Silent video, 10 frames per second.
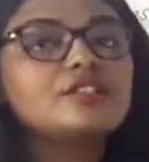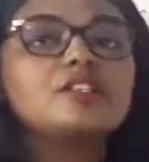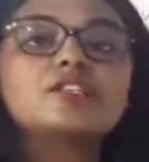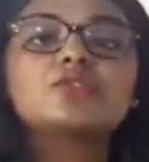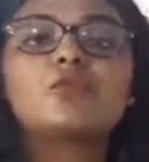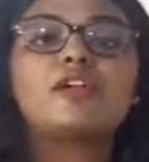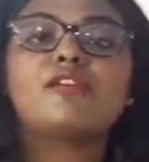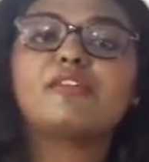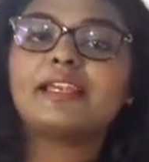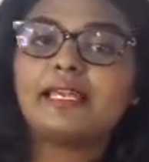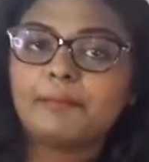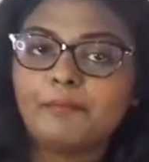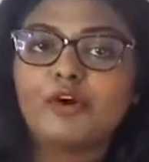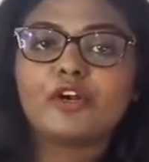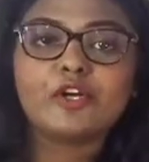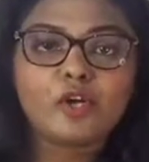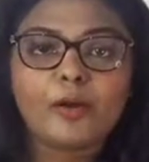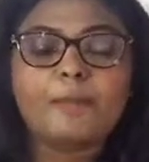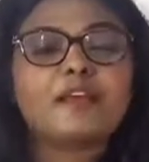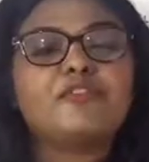This is one of an important topic